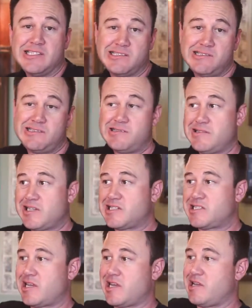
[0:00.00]

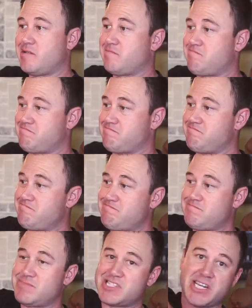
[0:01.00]
let's say
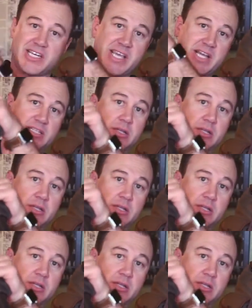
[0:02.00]
CTX